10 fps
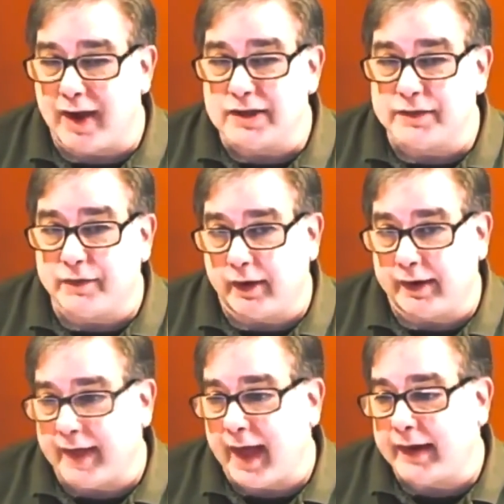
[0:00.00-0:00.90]

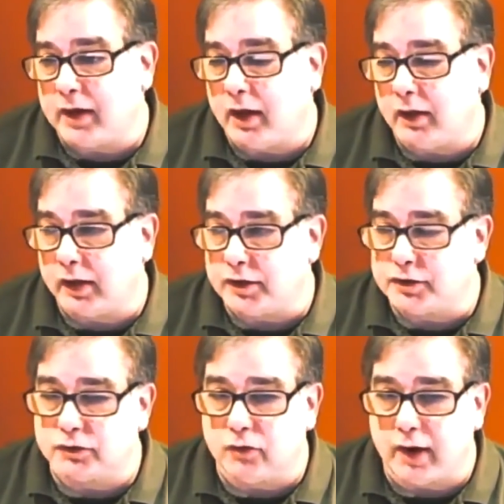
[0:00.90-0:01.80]
transferring that
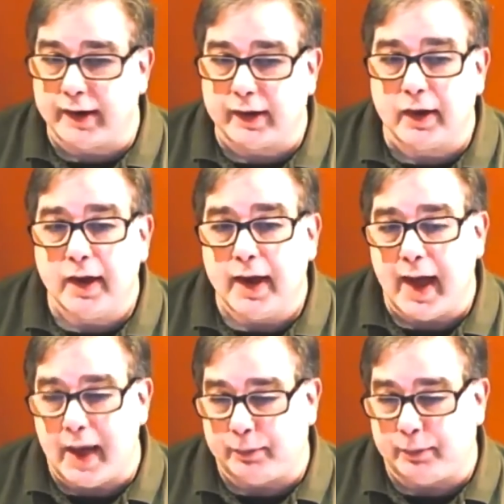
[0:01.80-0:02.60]
knowledge to writing